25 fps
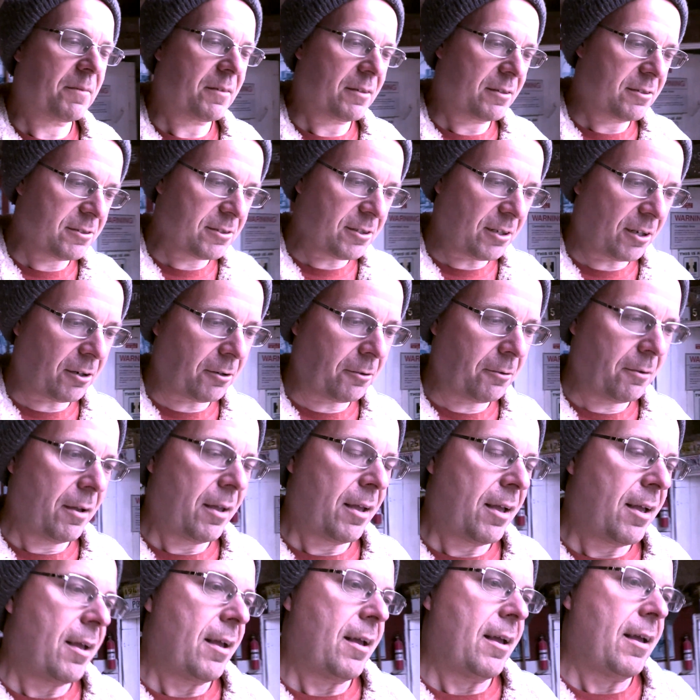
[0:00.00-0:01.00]
So
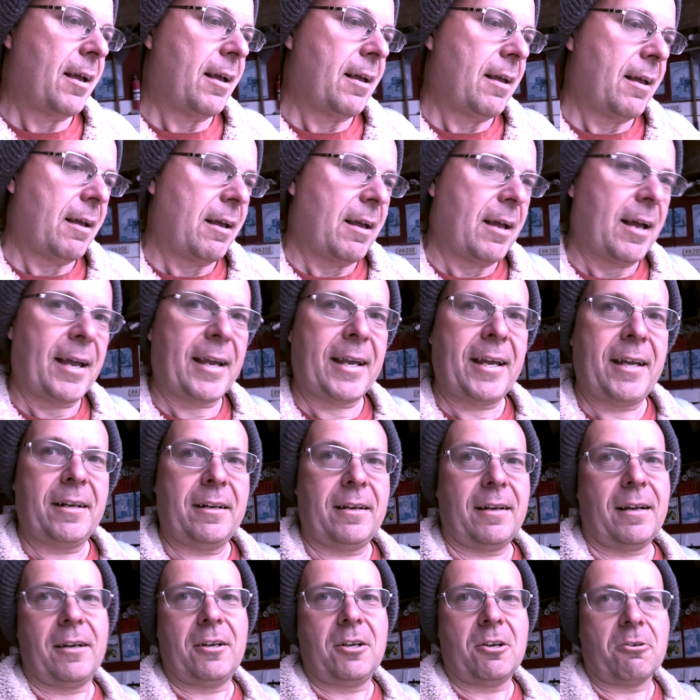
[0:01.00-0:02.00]
I get
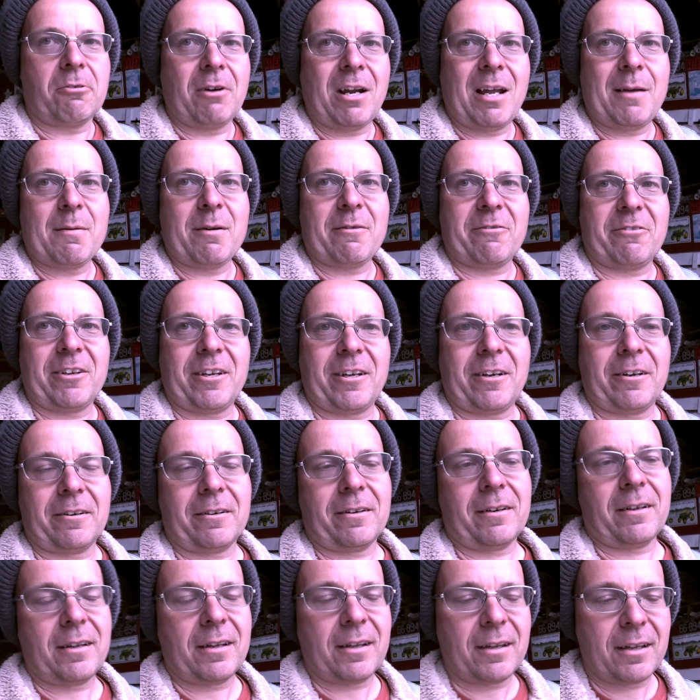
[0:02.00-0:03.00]
a new ram every year,
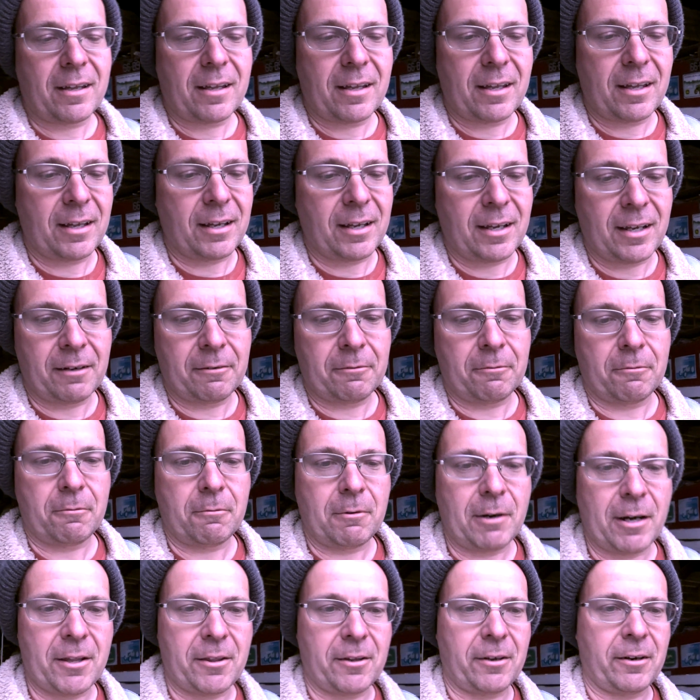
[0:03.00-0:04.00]
and
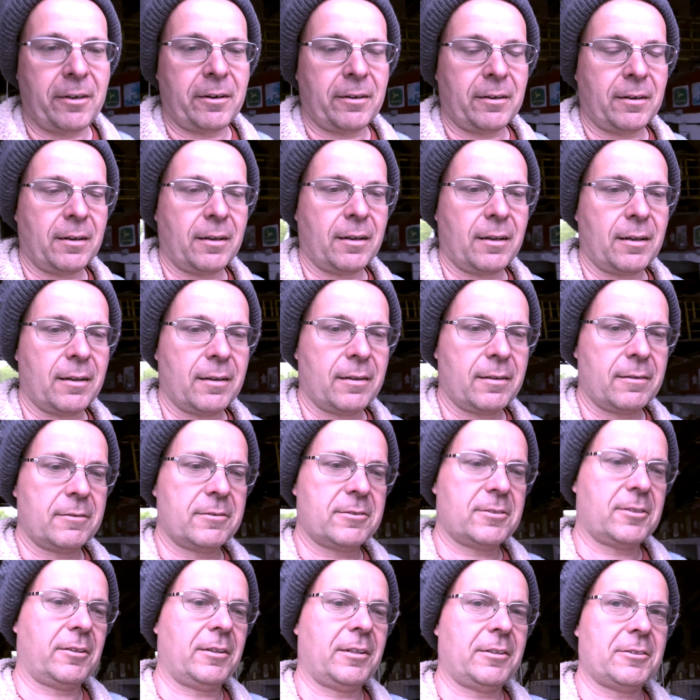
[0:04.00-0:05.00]
whether
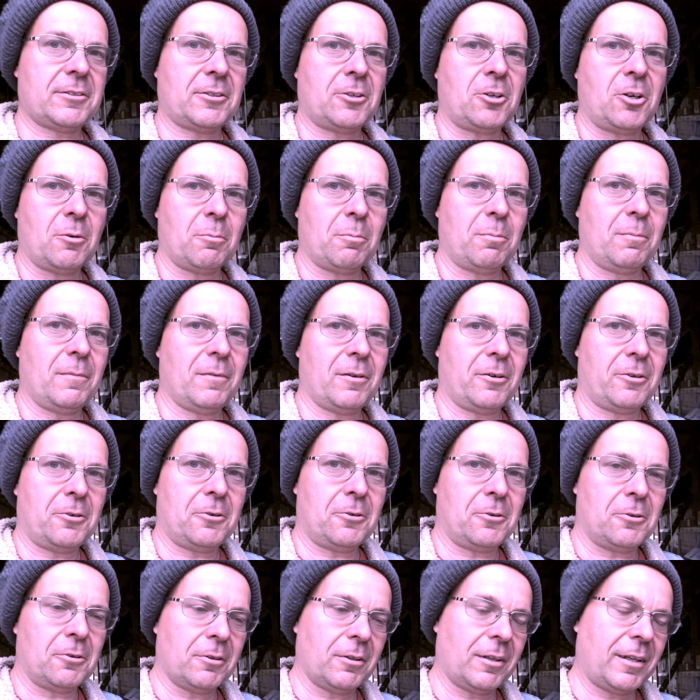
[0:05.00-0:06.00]
so there's a
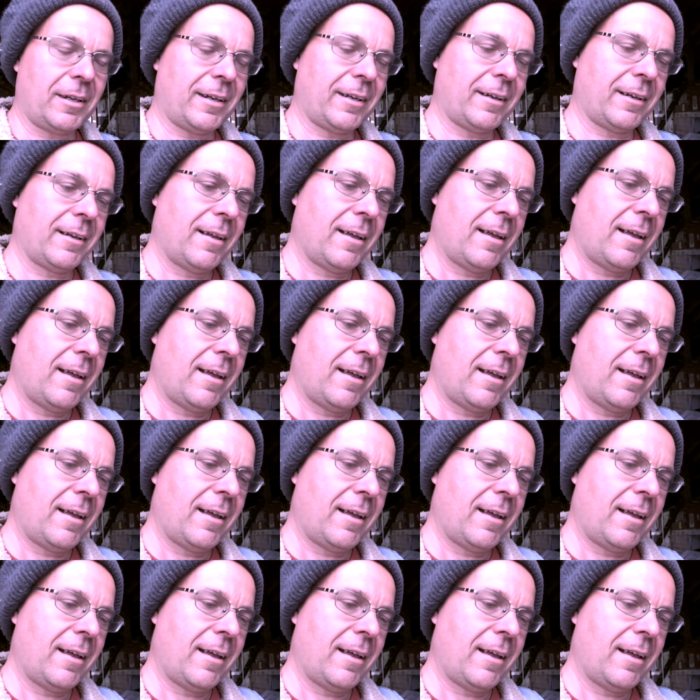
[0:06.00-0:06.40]
whole